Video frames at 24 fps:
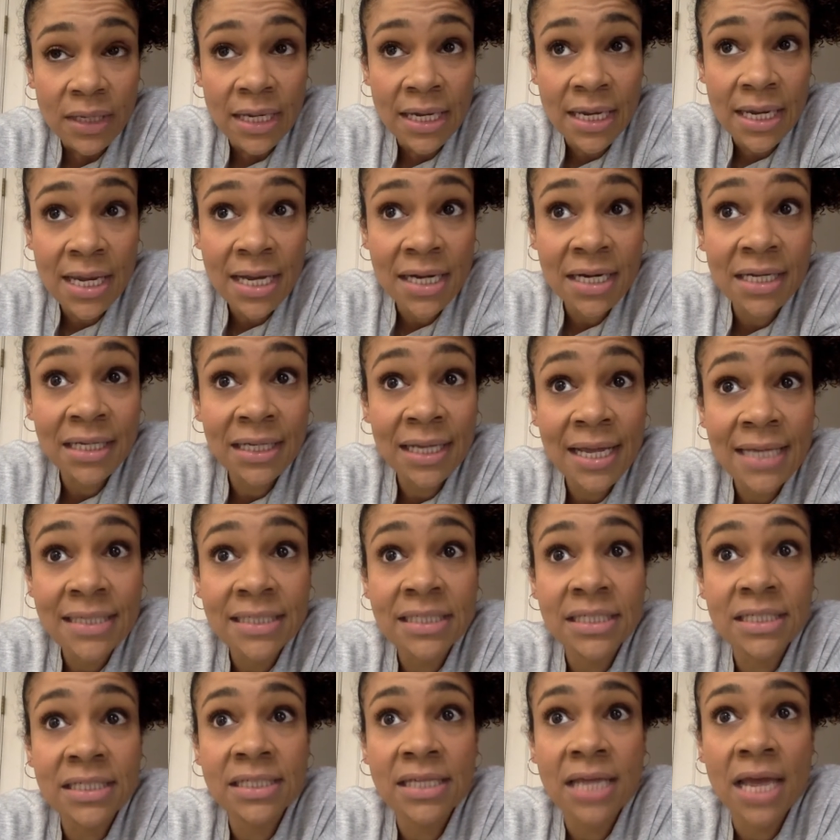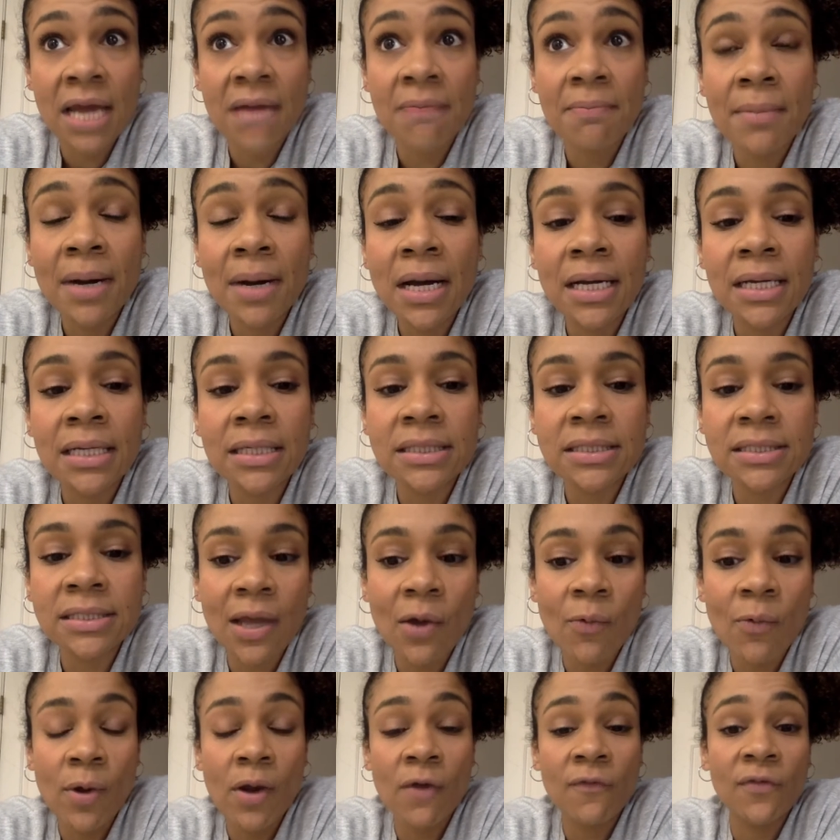And in less than ten months,
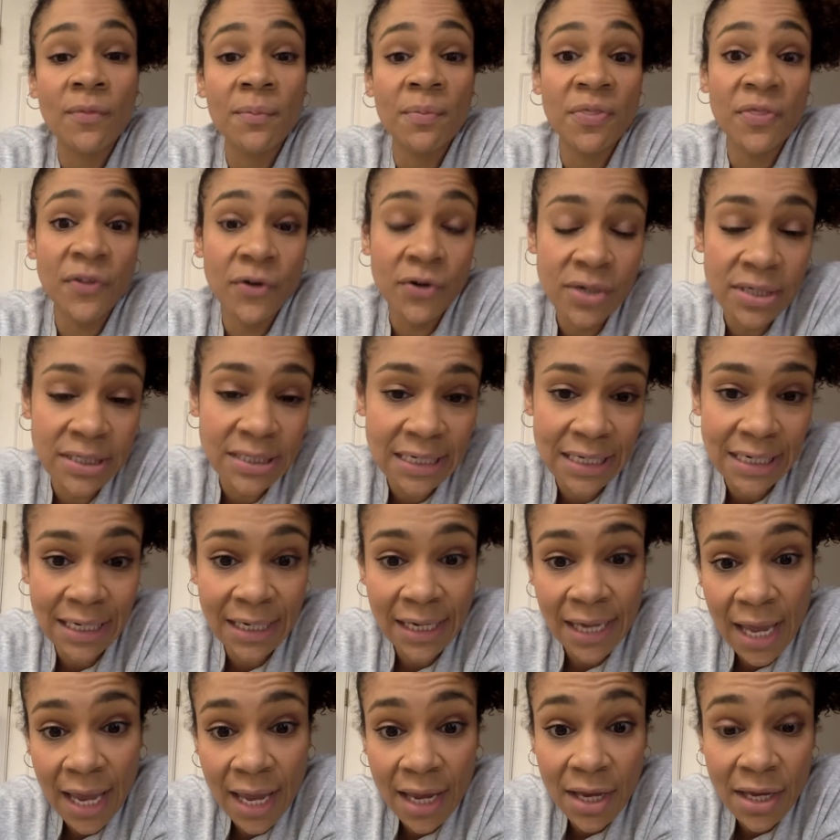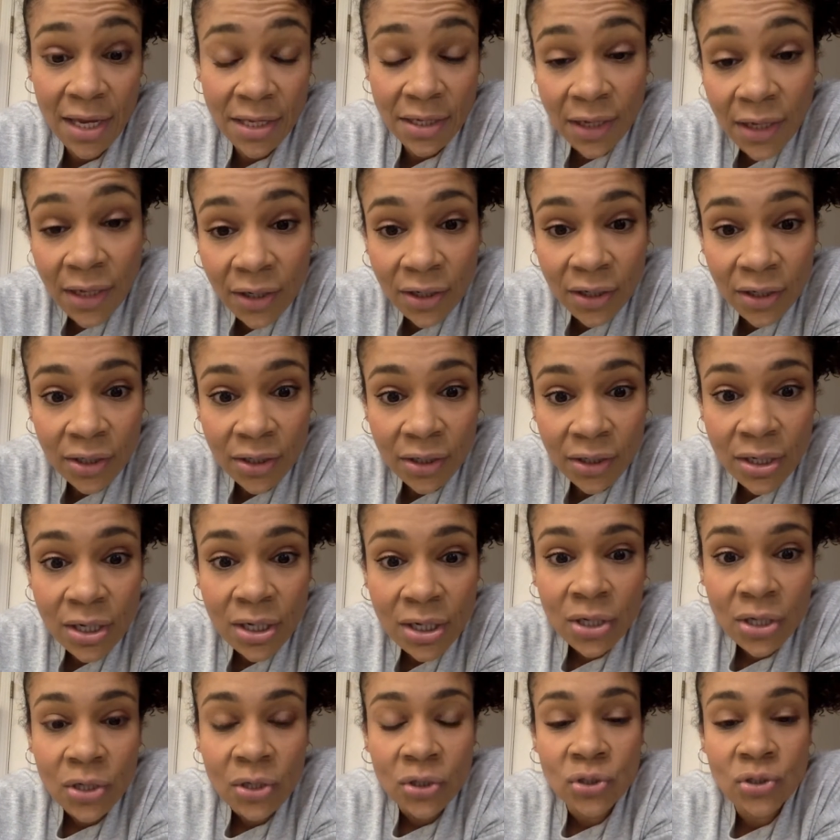I went from thirteen K a year
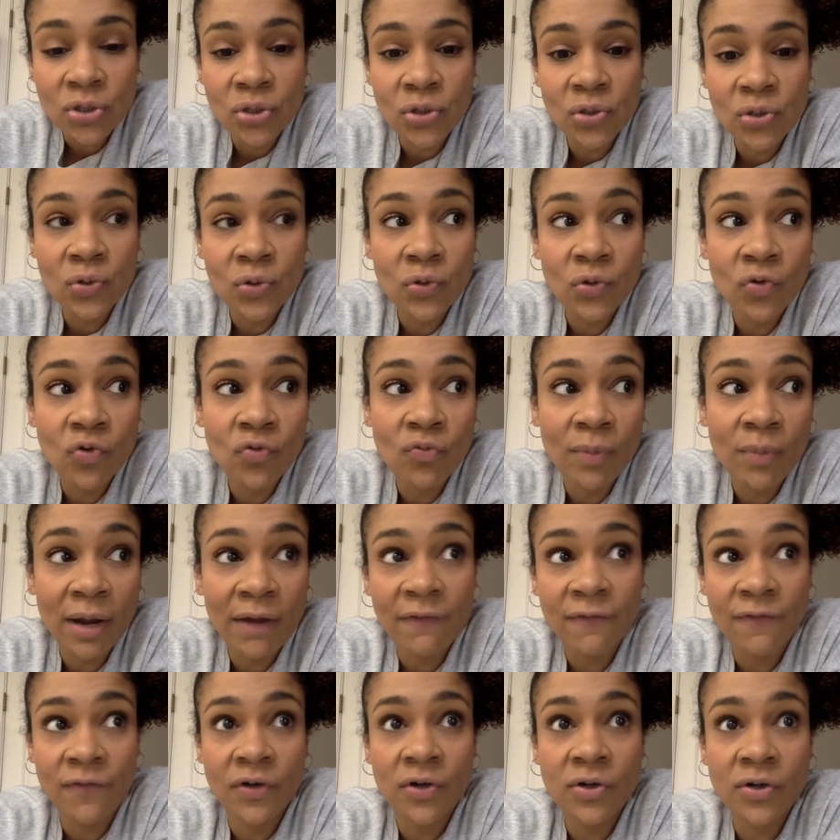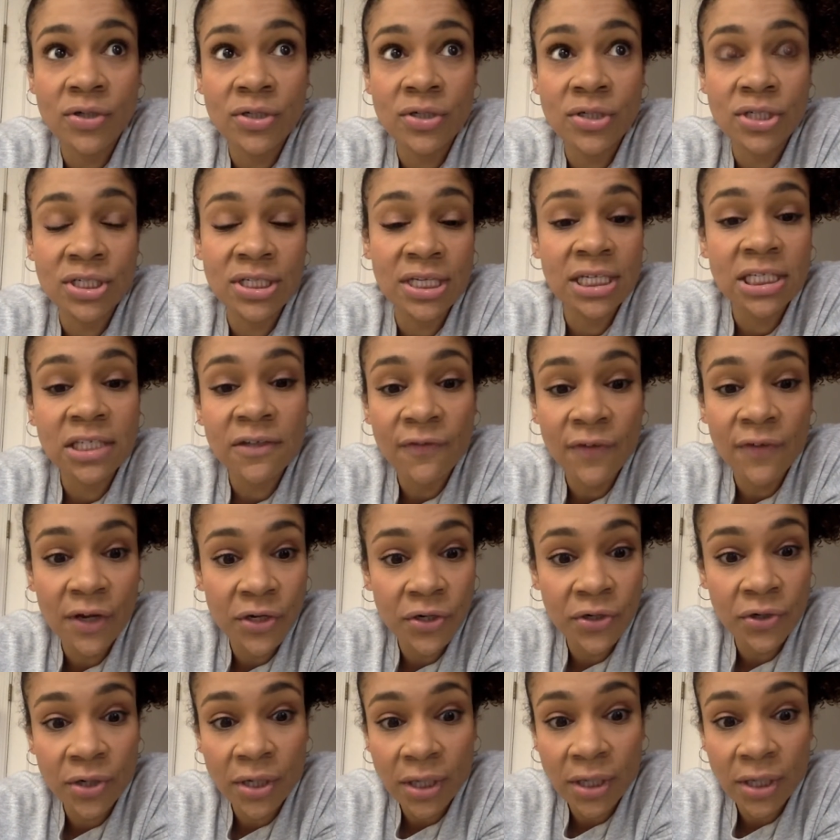to my first six-figure